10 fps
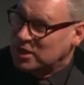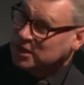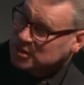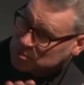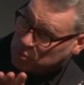And
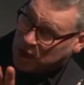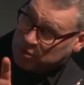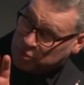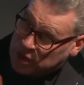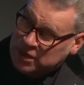it's what I
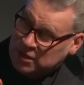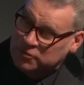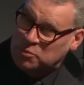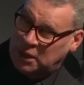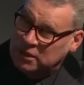really love
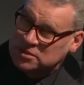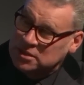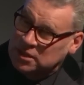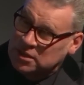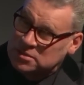about it
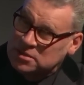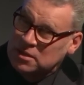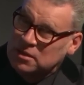is,